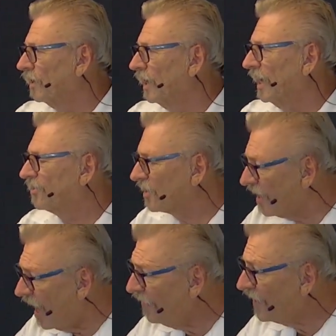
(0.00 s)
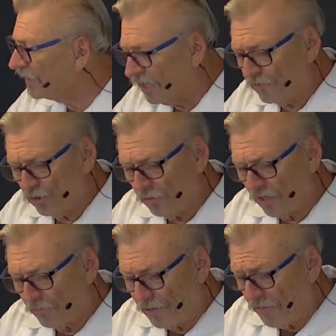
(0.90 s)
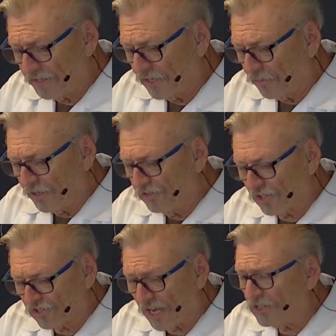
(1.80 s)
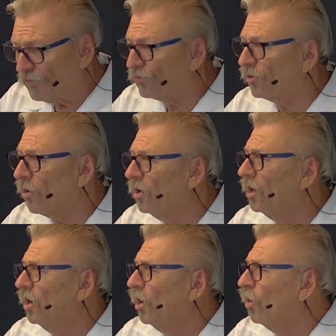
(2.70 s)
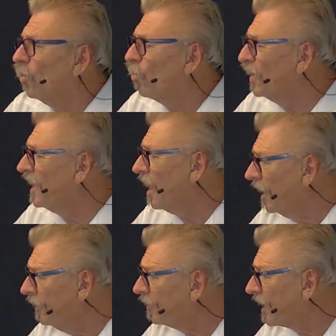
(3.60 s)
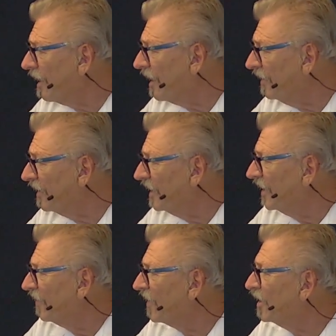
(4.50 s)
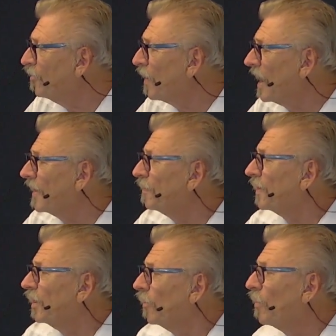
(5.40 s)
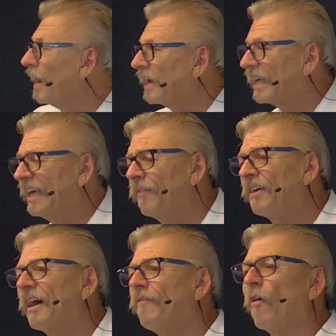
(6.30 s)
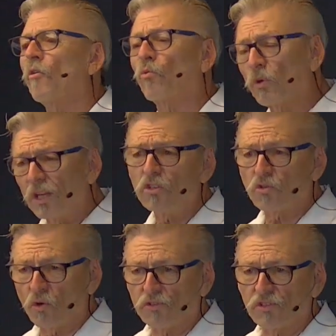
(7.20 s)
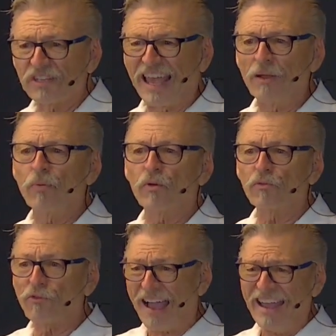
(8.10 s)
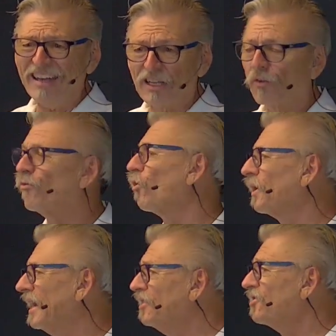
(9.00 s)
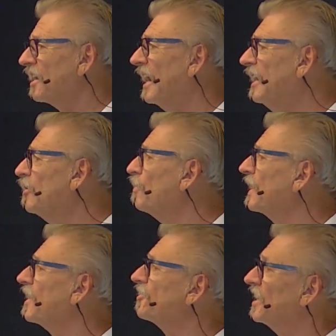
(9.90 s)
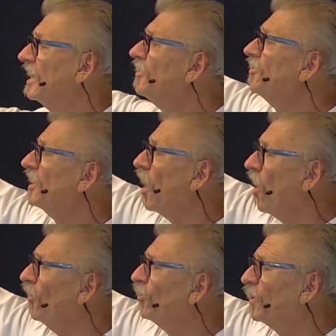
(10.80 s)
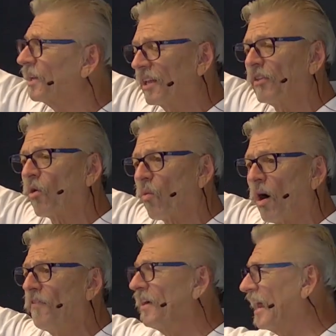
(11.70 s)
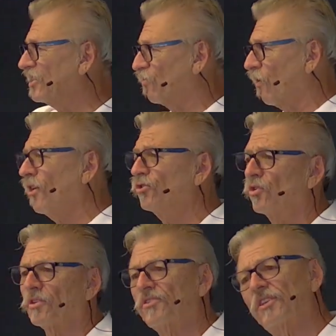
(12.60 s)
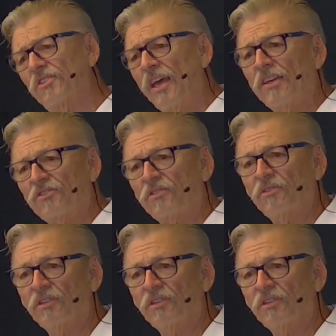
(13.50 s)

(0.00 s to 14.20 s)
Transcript: It's God that gives you the ability to be successful. So we honor God then by by giving of our resources and providing for his kingdom because he's the ultimately the one that has brought you the success.